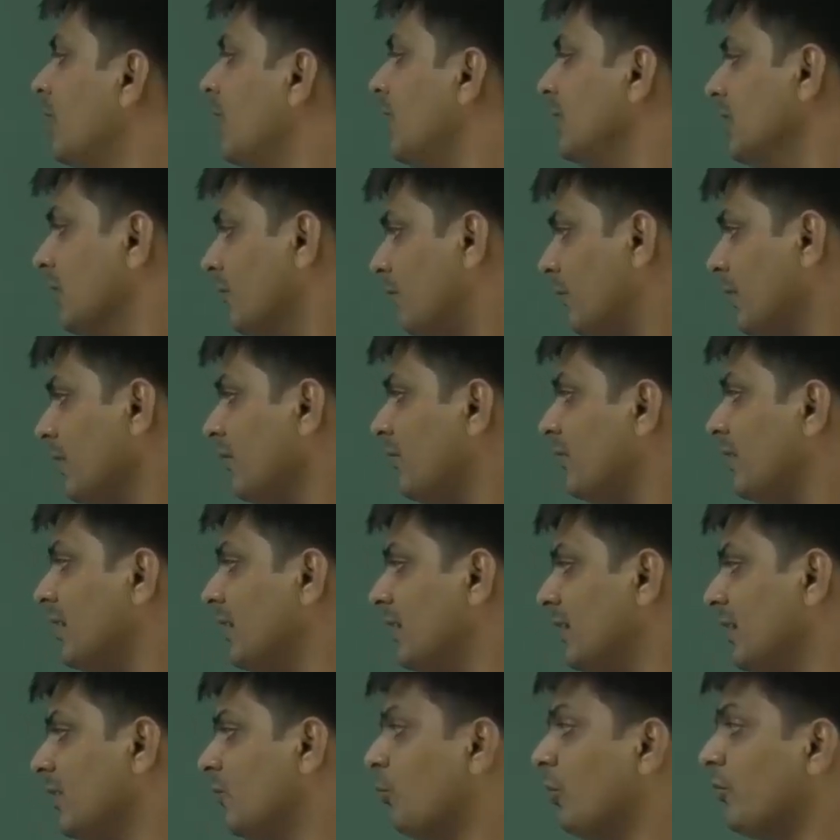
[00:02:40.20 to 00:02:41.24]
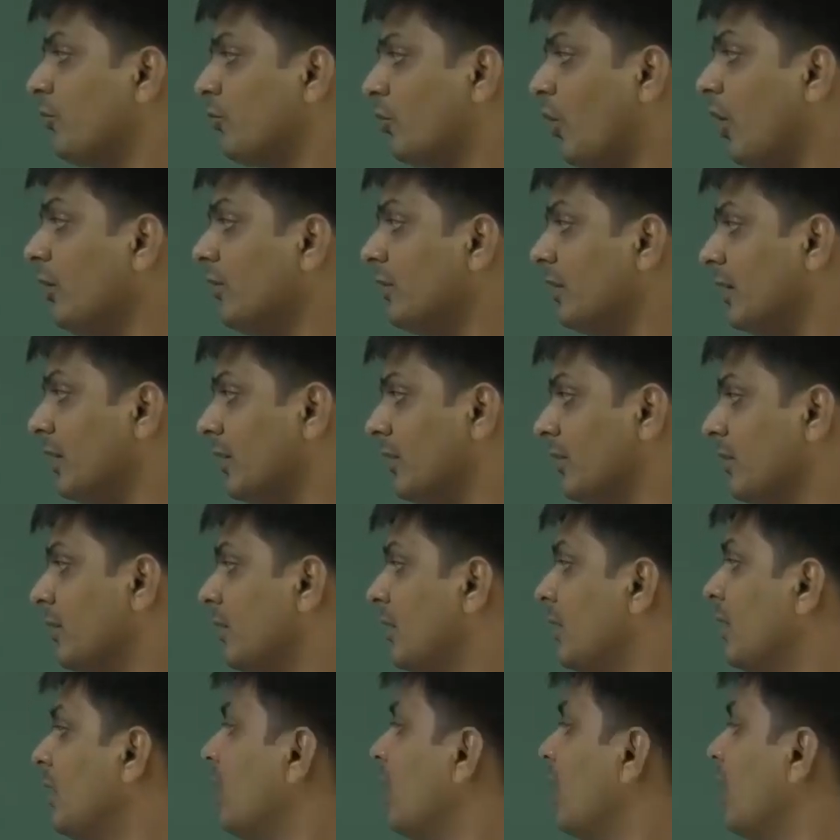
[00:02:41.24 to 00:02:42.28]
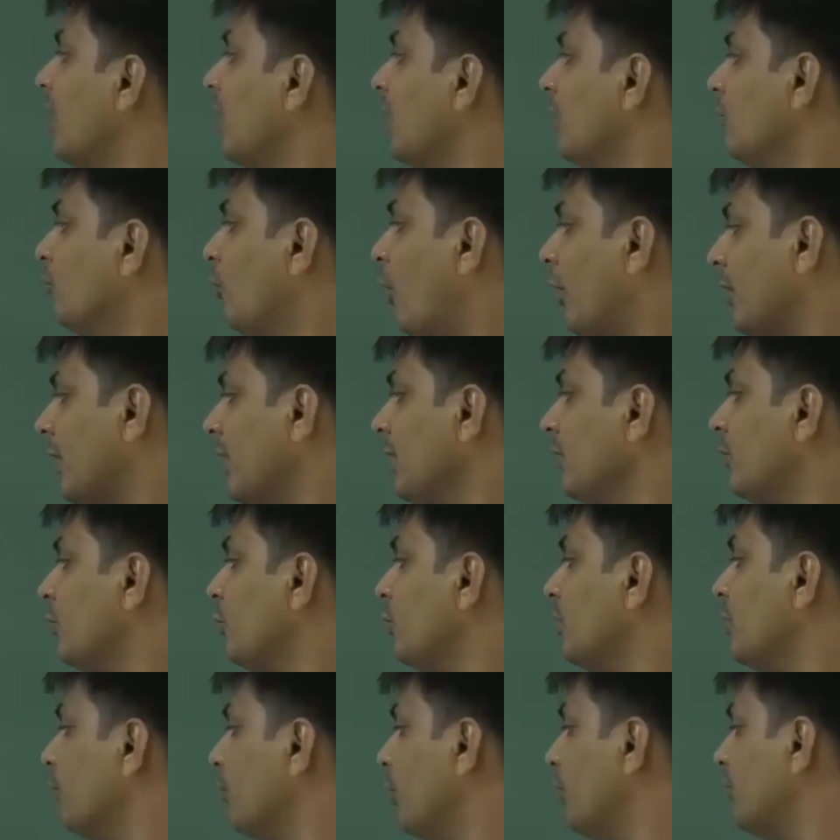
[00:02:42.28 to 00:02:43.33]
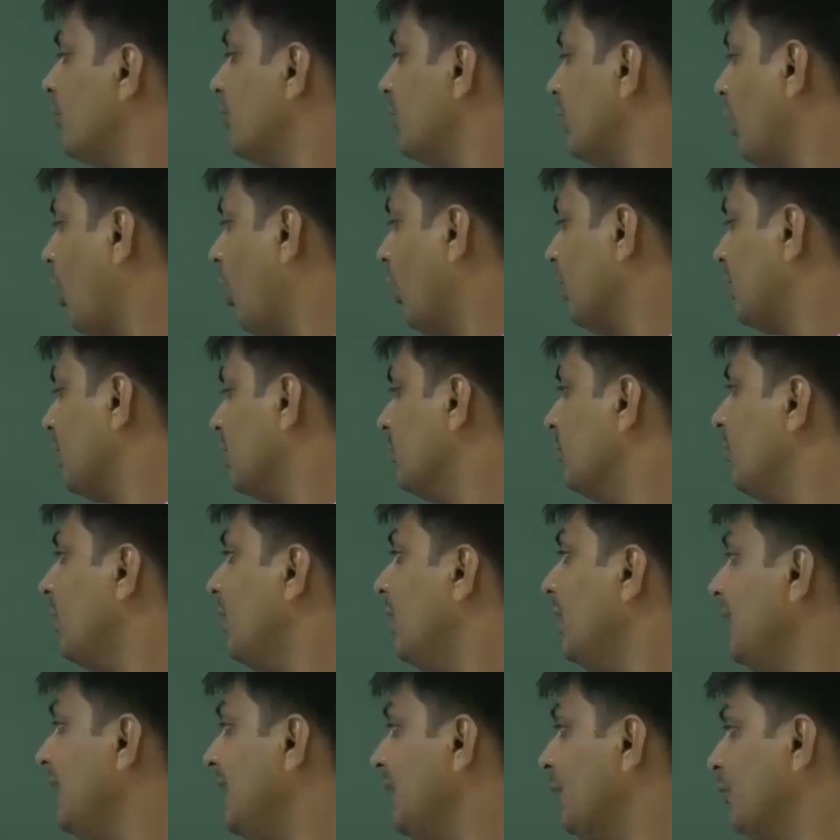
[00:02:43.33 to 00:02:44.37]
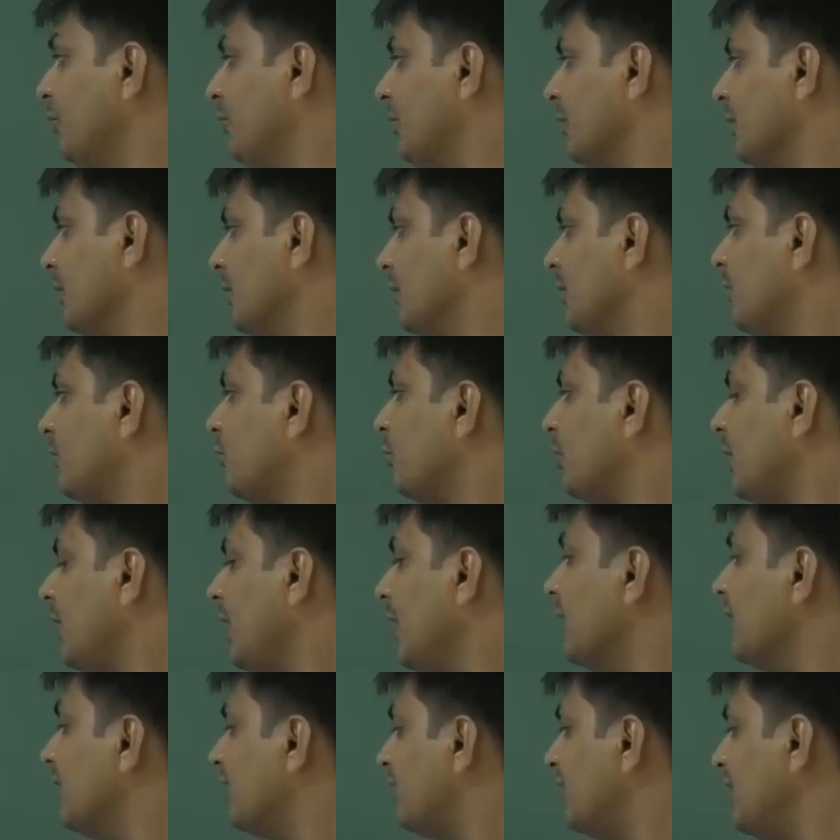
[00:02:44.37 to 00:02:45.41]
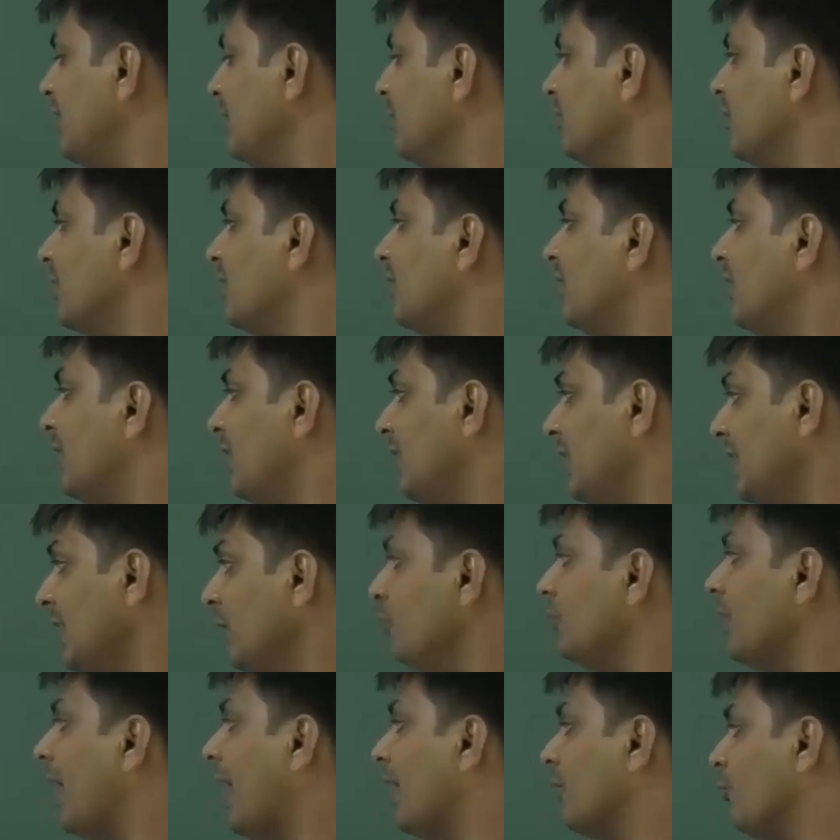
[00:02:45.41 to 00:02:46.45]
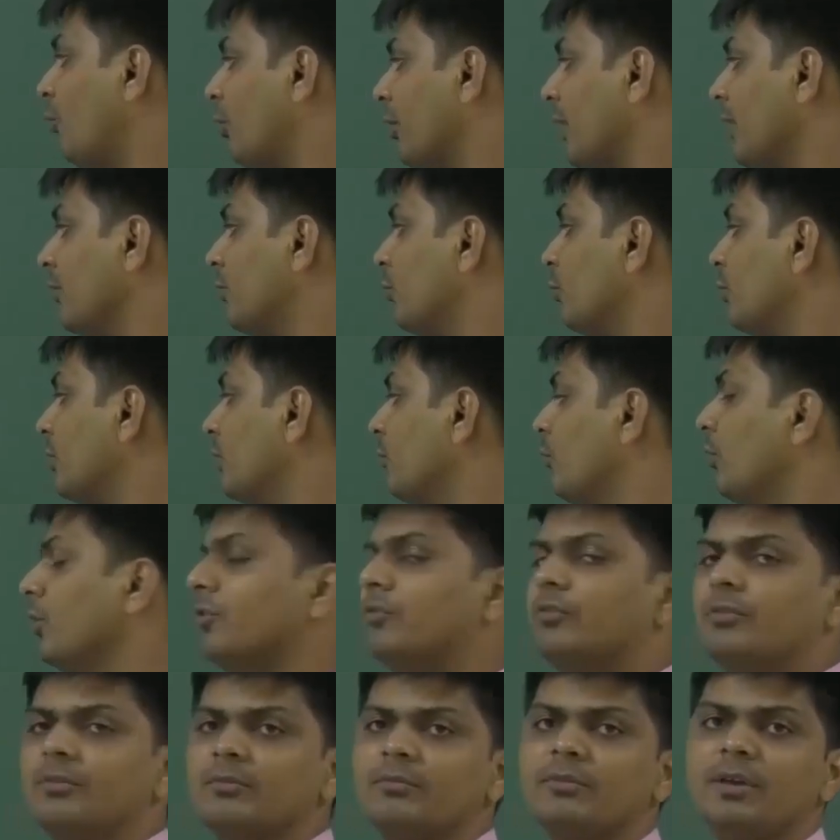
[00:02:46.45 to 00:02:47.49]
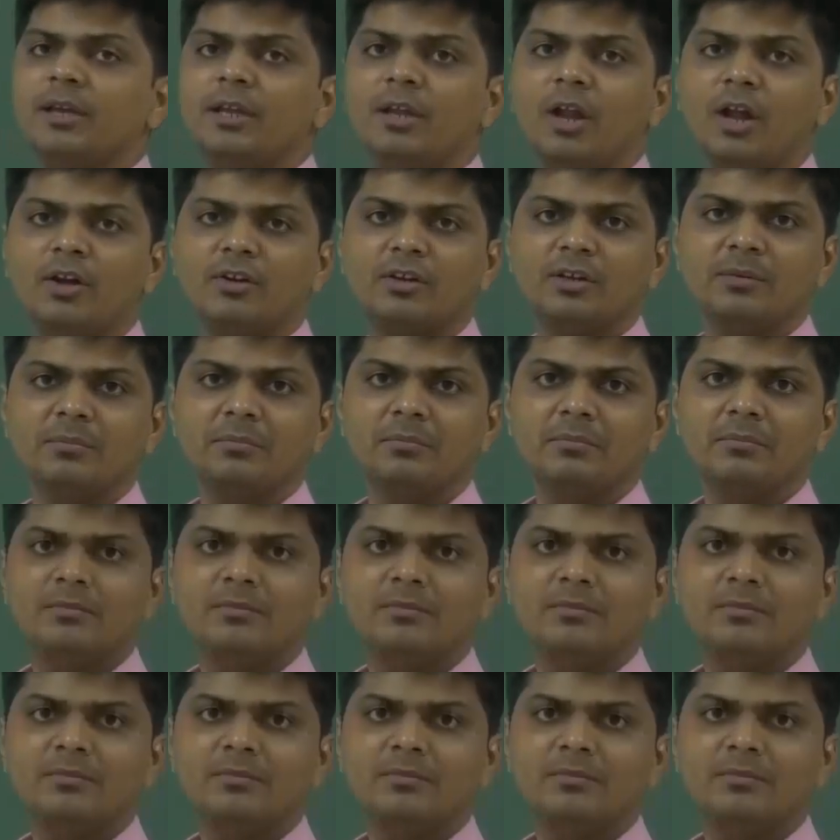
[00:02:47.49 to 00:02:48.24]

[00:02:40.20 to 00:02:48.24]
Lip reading: In the first sentence, what's wrong there? Walking through the woods in autumn, leaves. So here it seems that the leaves are walking through the woods in autumn.